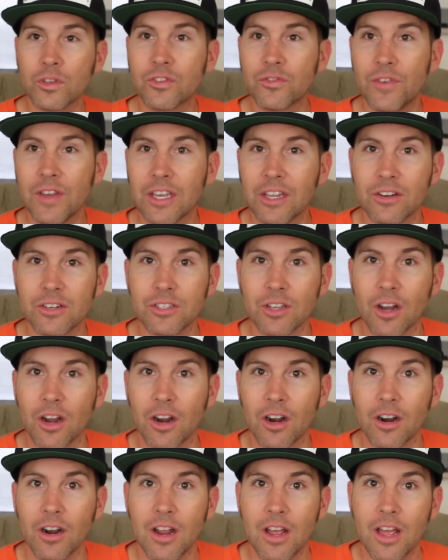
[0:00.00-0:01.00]
those figures
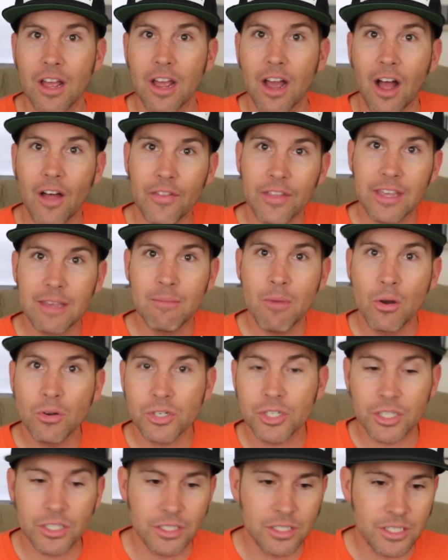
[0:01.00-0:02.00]
are on the
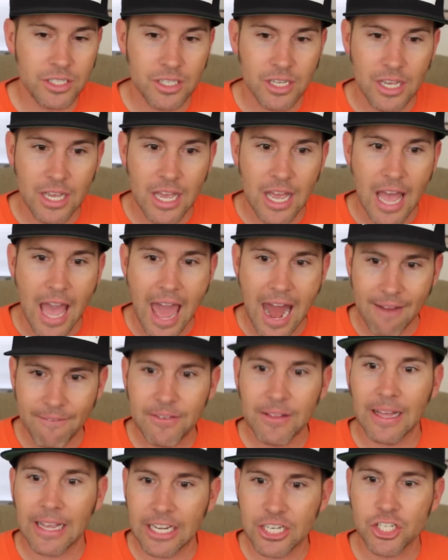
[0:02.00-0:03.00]
emotions, and I
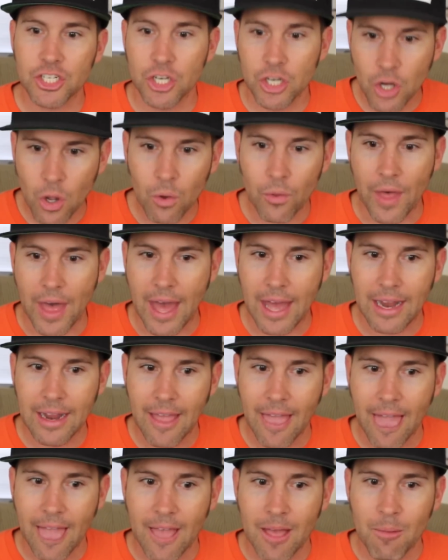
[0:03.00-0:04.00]
feel like I should know that,
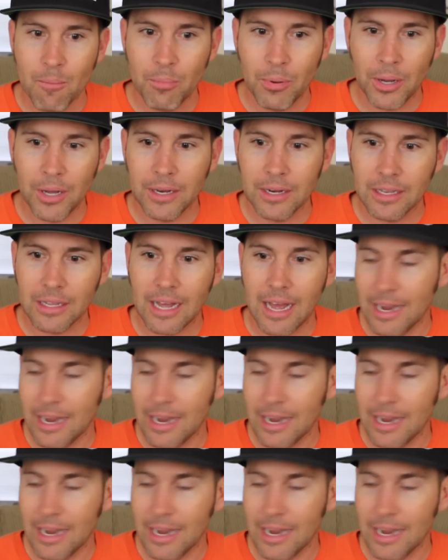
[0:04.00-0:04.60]
but